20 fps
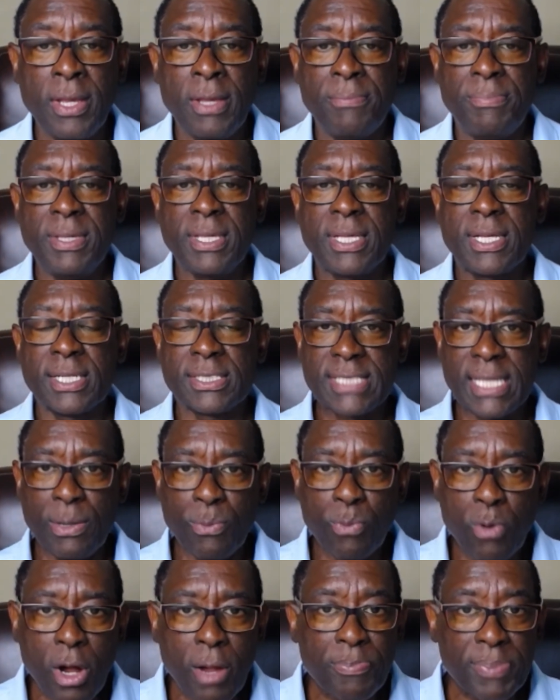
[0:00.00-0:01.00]
because they
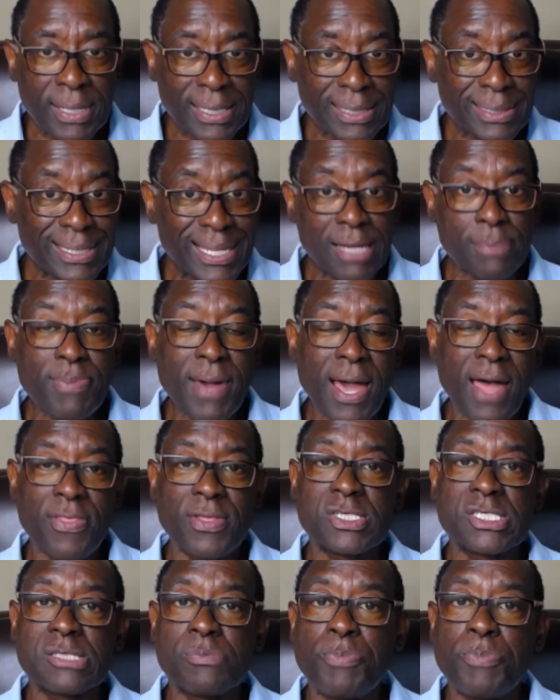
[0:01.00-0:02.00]
weren't being led by the
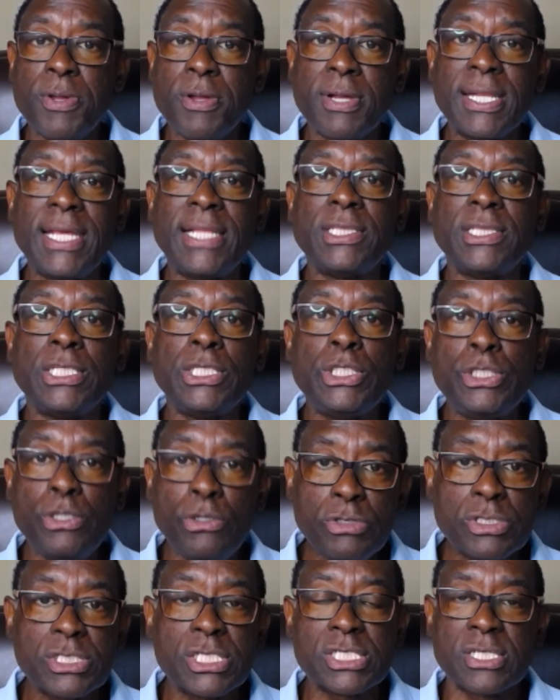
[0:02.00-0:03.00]
Spirit in the
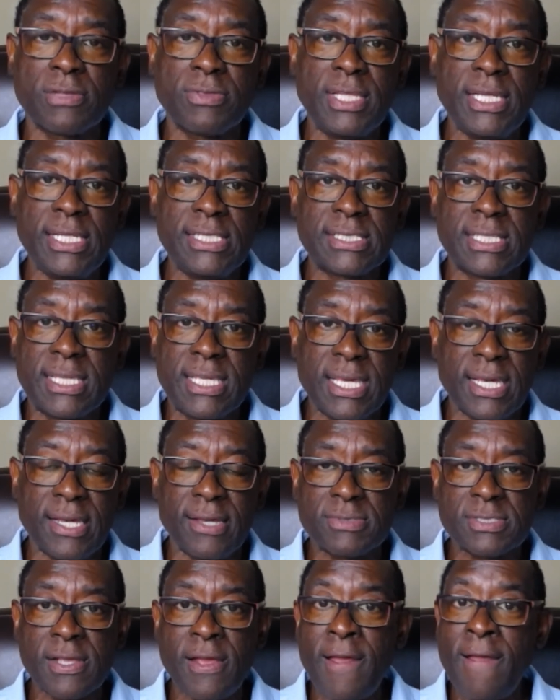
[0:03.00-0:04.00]
usage of these
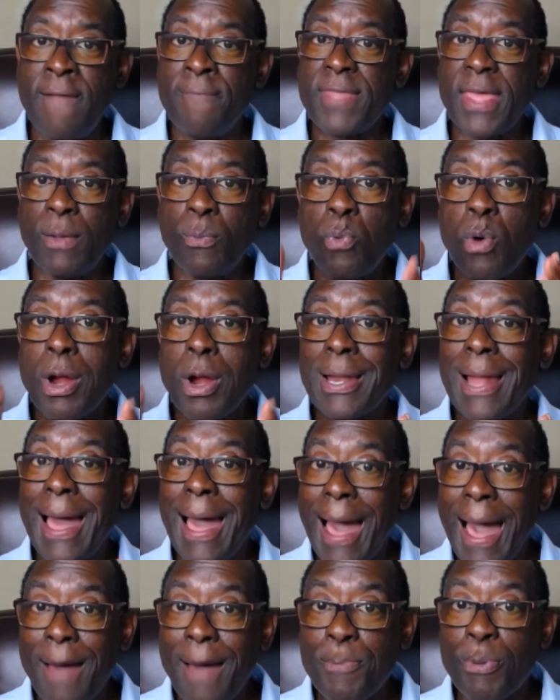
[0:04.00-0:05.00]
gifts. They weren't
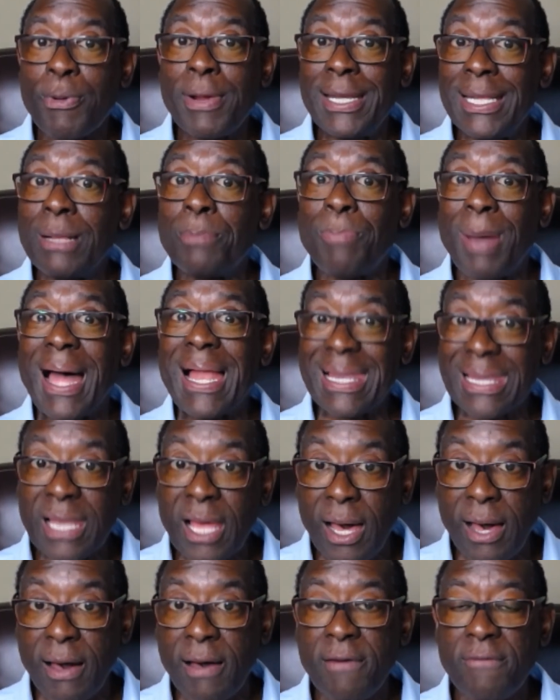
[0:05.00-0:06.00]
operating by
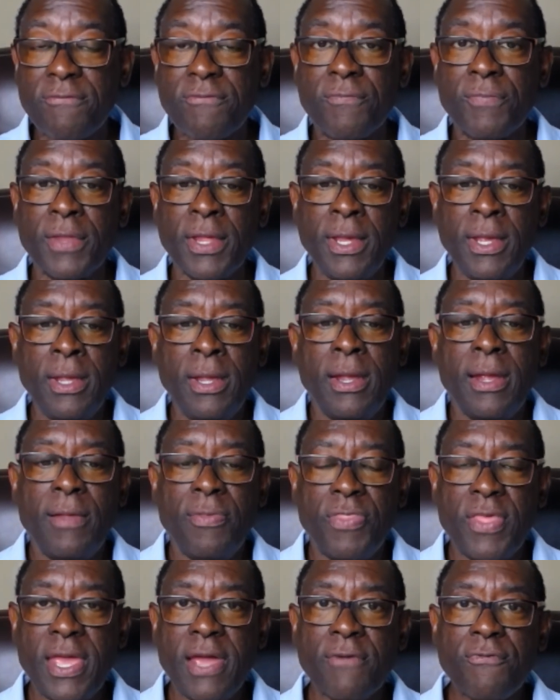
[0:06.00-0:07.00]
love, and
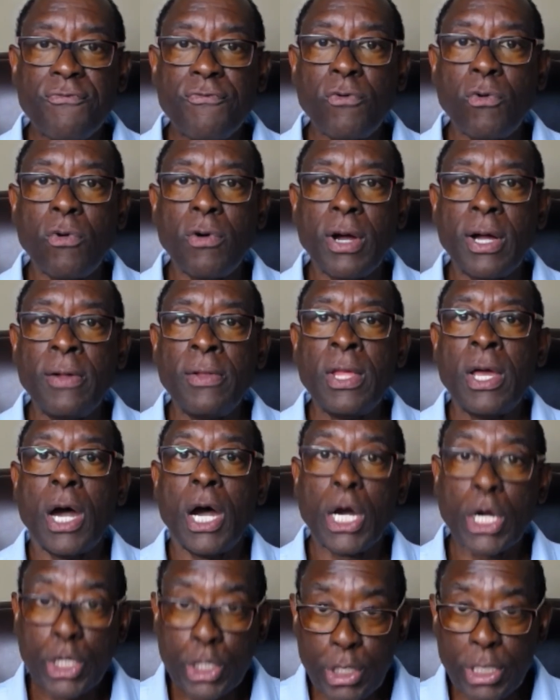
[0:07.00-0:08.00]
therefore
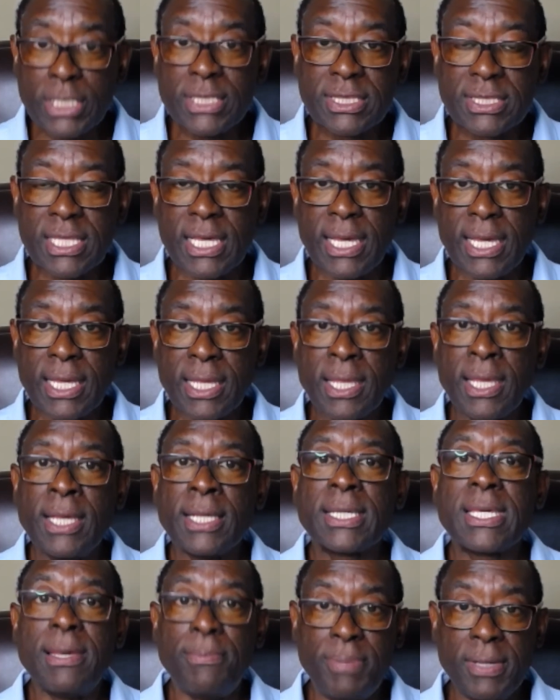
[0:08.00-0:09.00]
a good thing
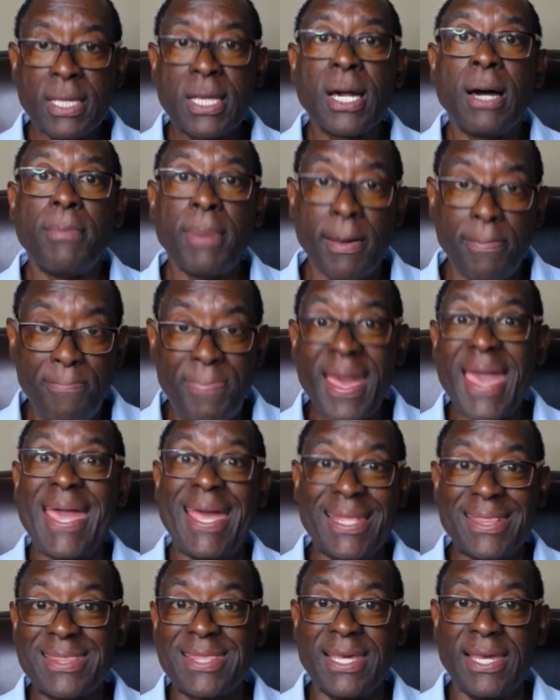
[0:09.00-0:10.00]
can become a
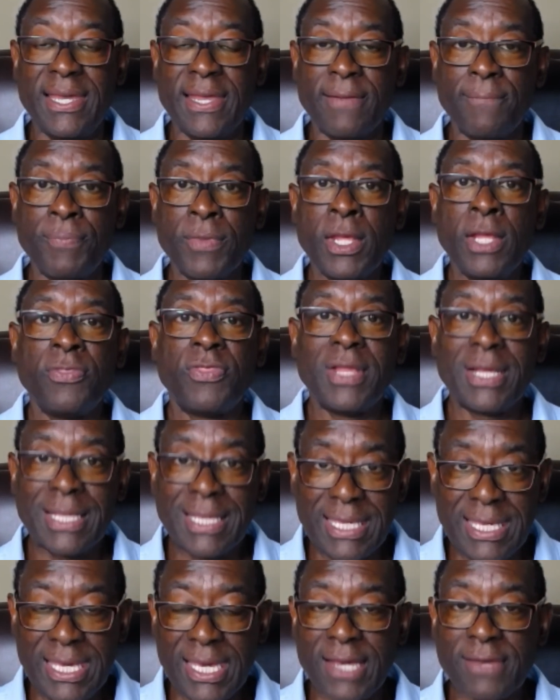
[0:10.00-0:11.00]
bad thing. The
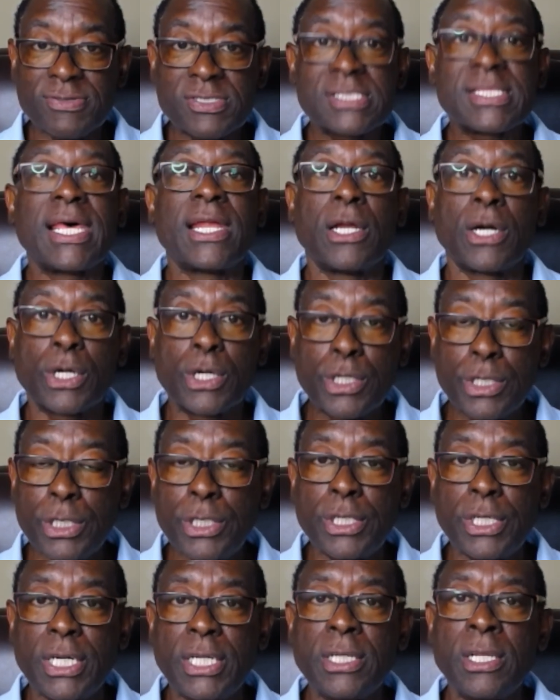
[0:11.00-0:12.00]
gifts that are
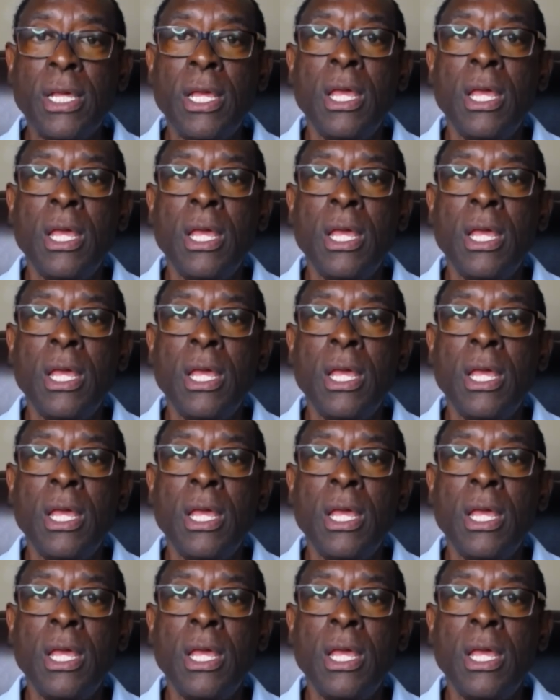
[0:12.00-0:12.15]
good